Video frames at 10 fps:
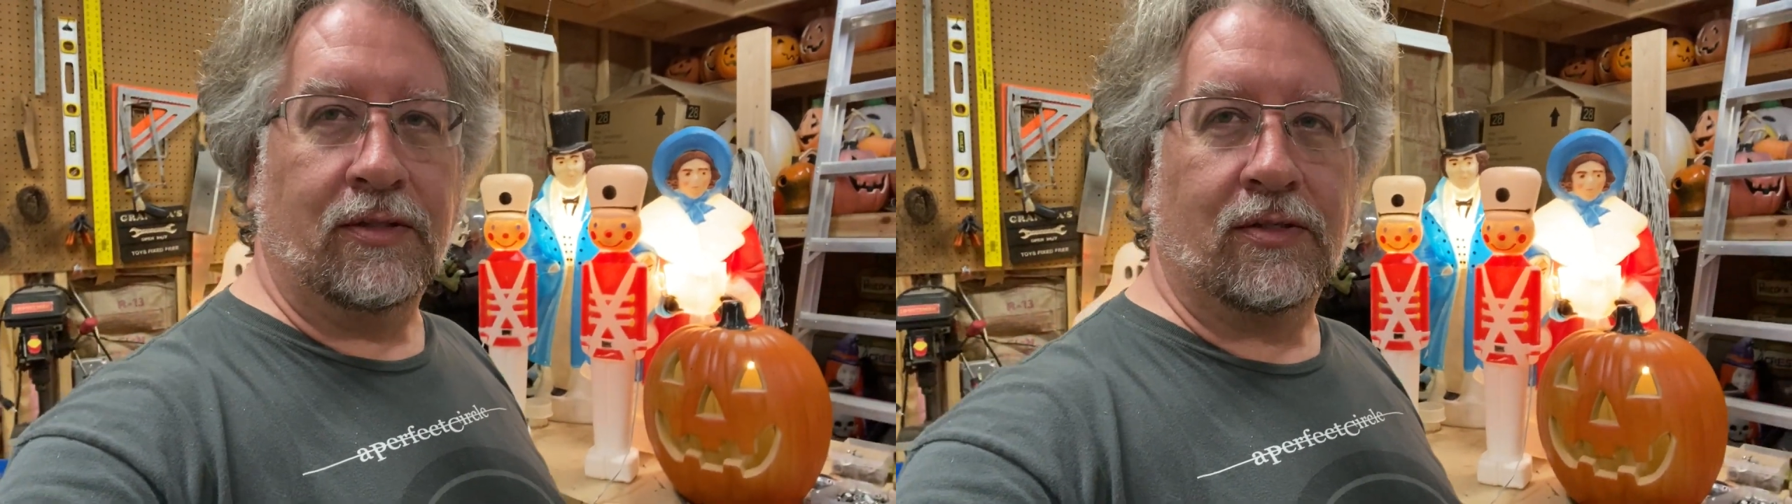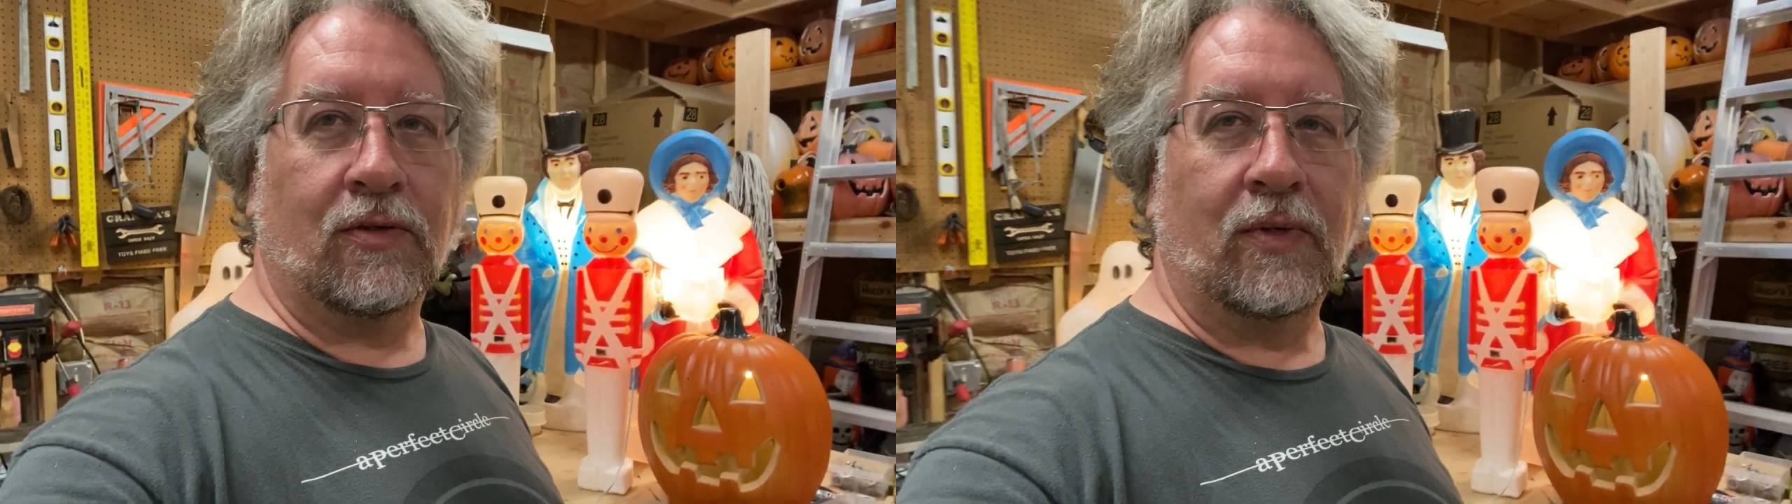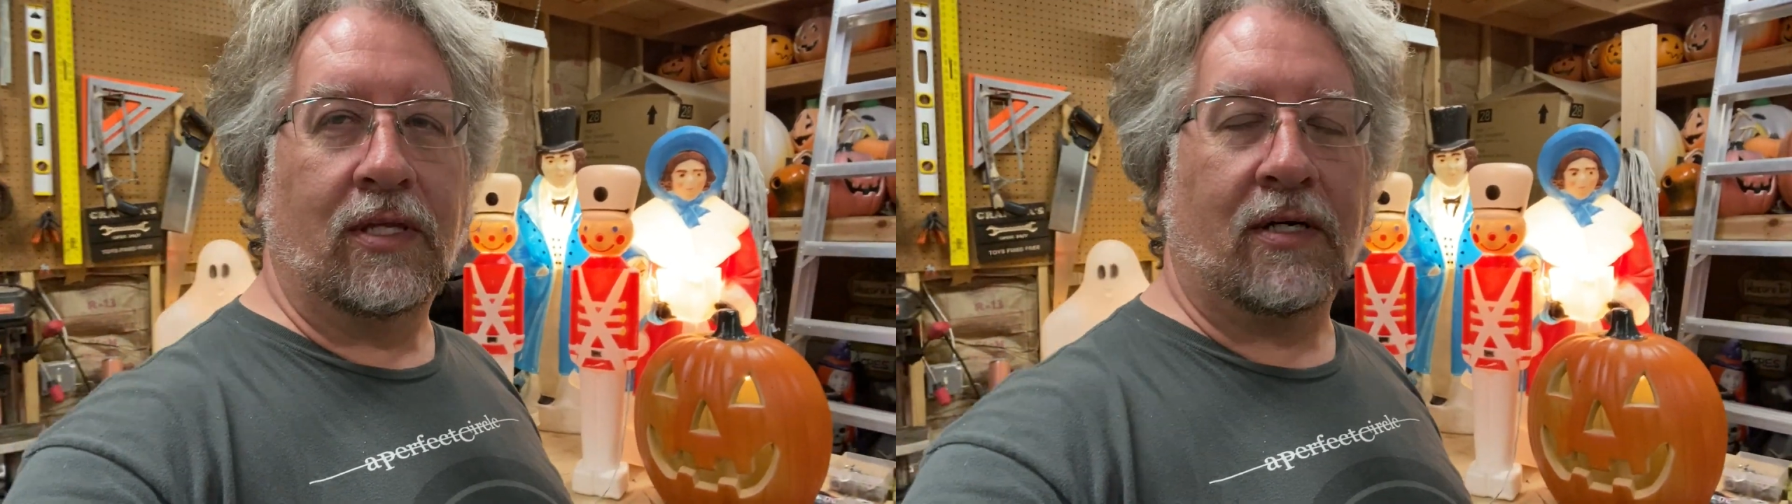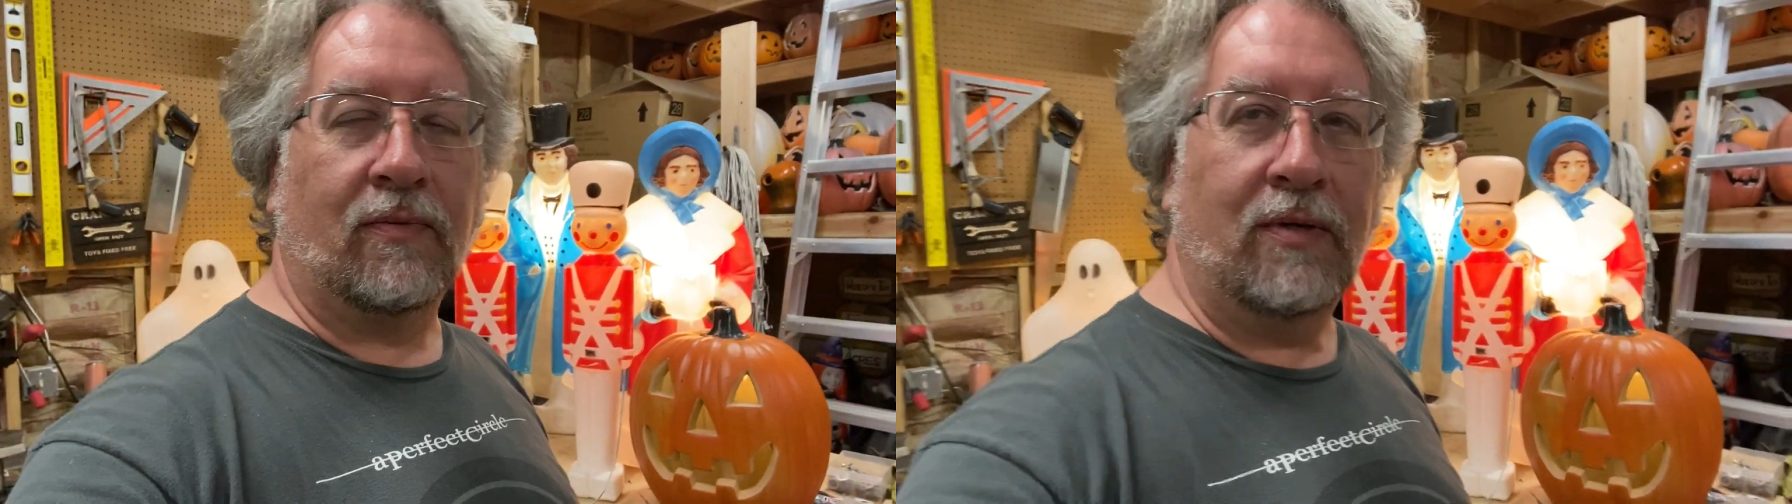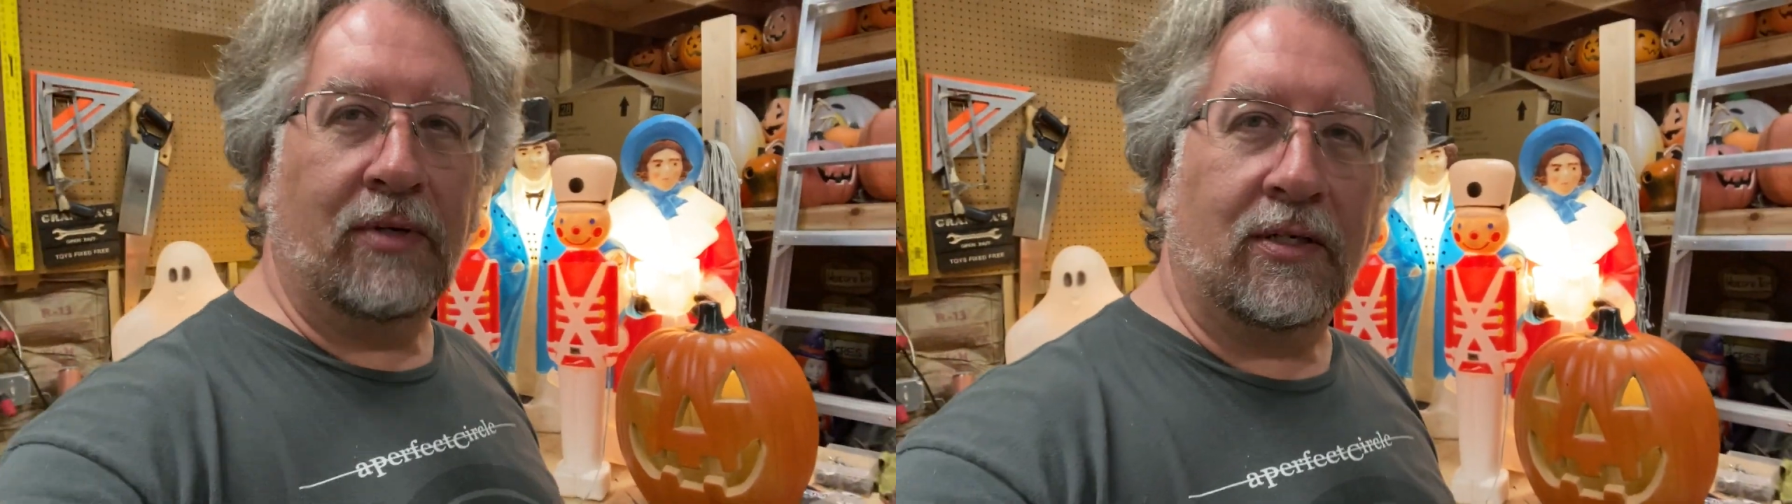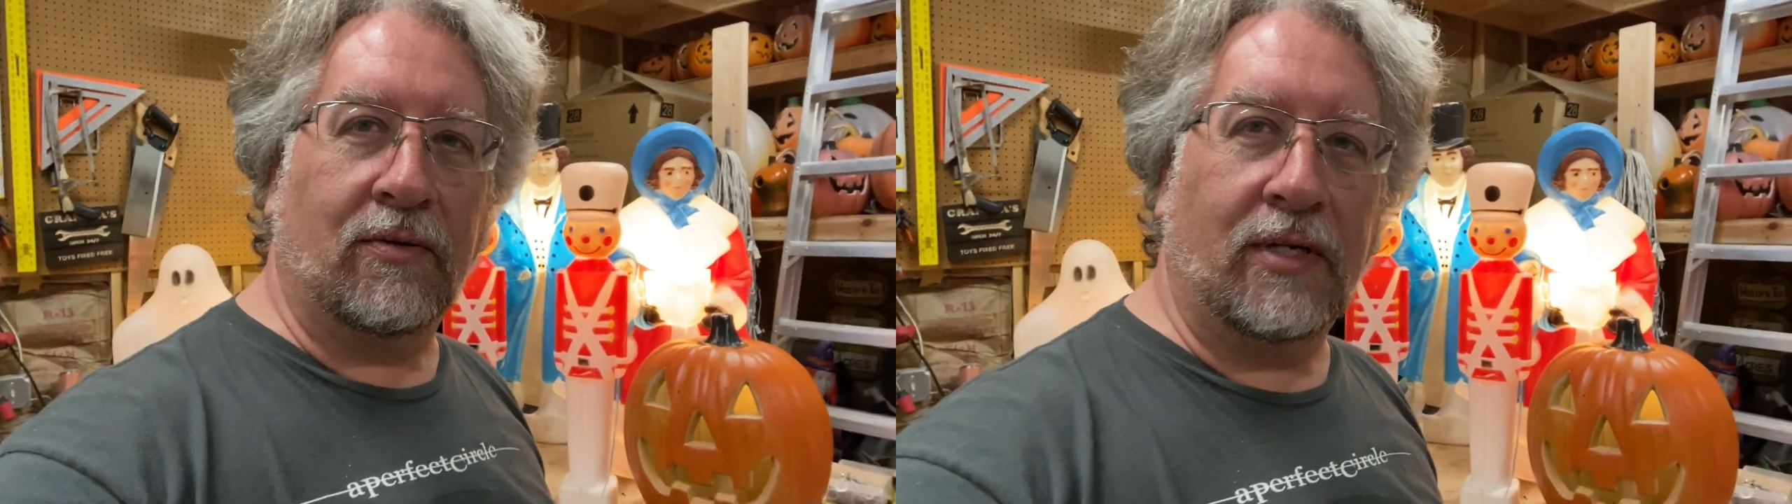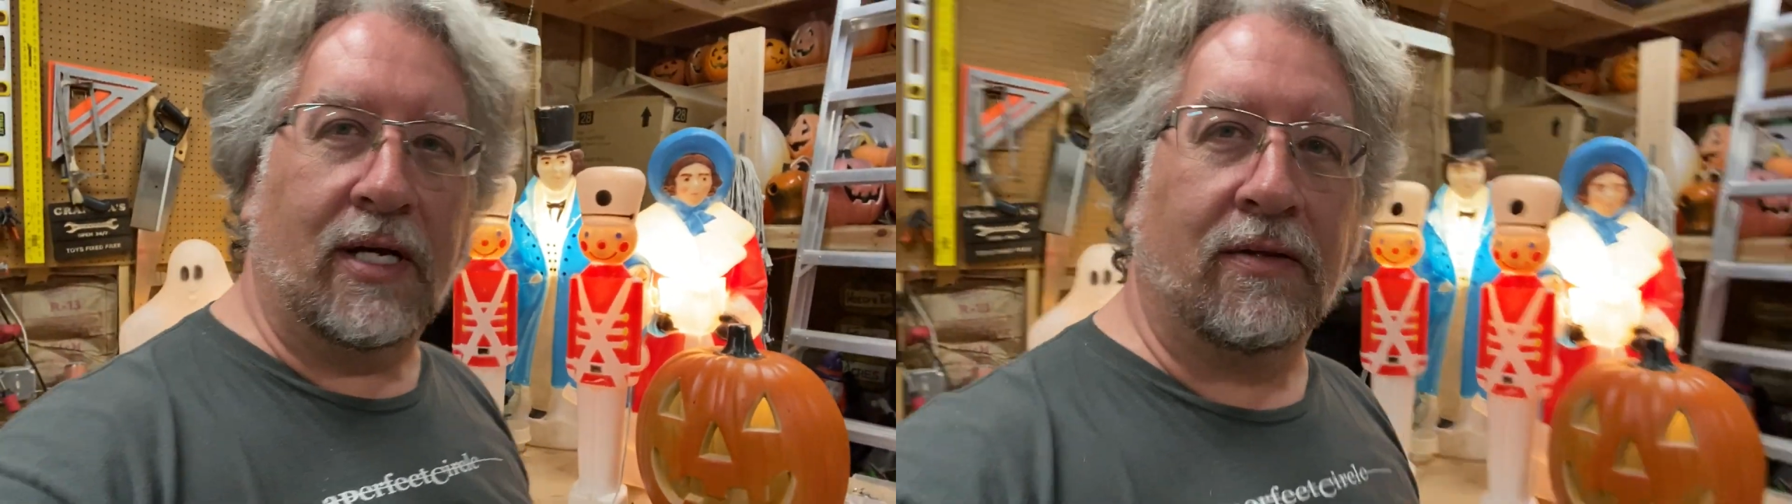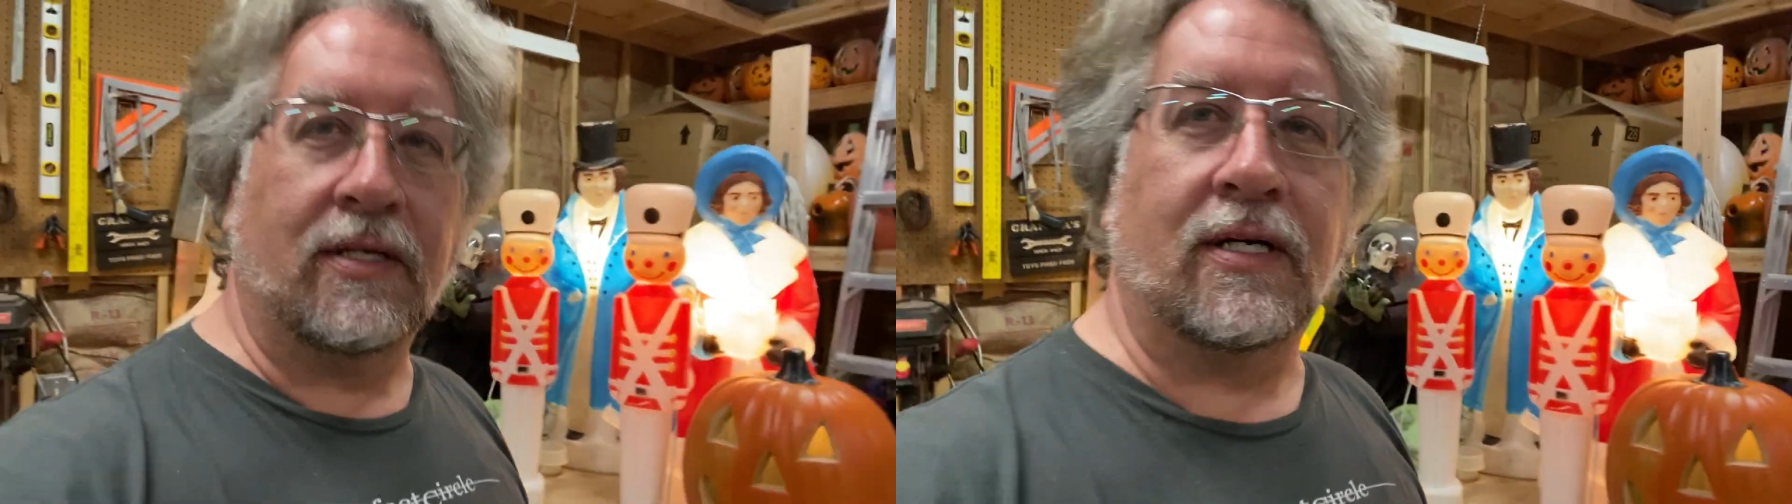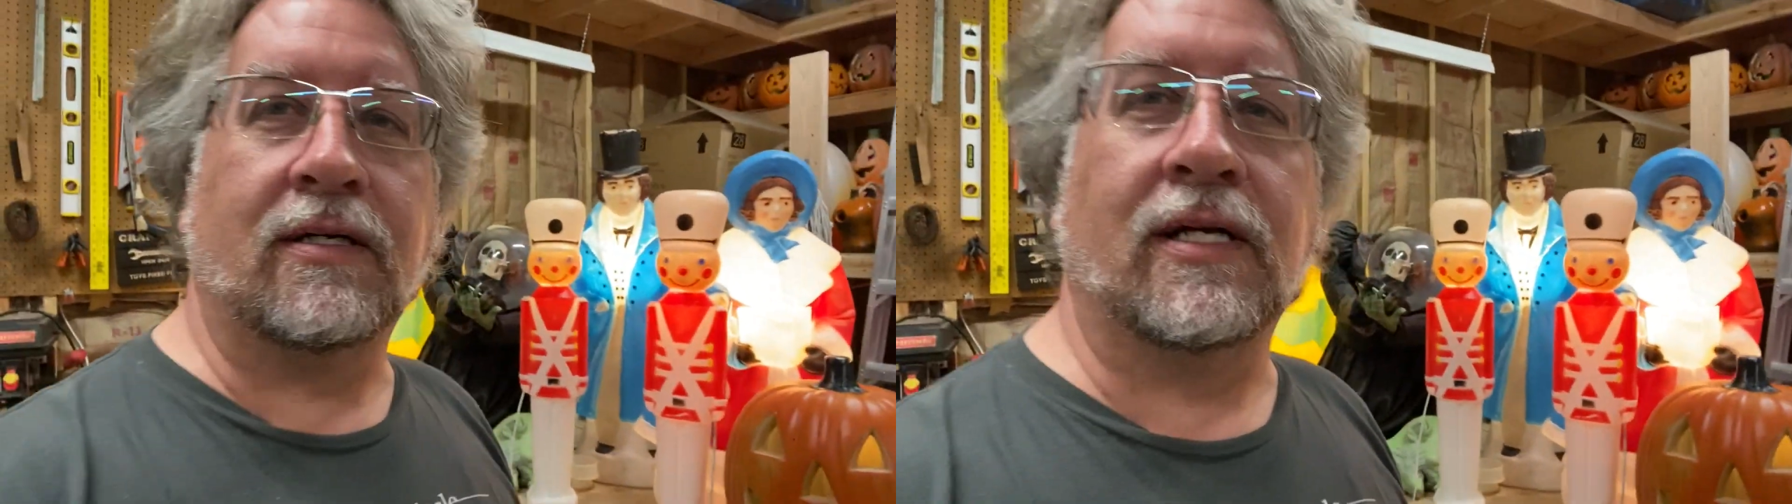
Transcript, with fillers: and so we thought we better go down there.